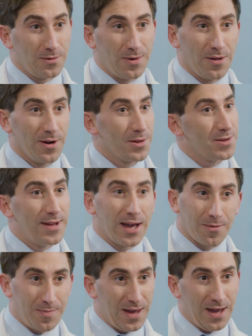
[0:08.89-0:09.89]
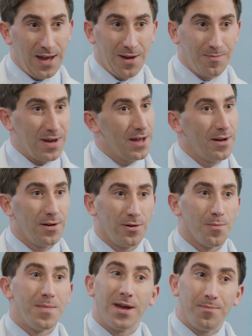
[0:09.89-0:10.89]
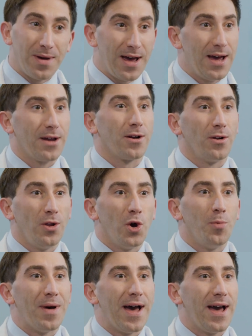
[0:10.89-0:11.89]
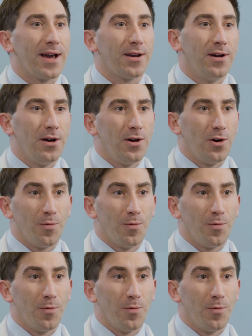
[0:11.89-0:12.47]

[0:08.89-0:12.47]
whether it's neck pain, pain in your mid back or low back,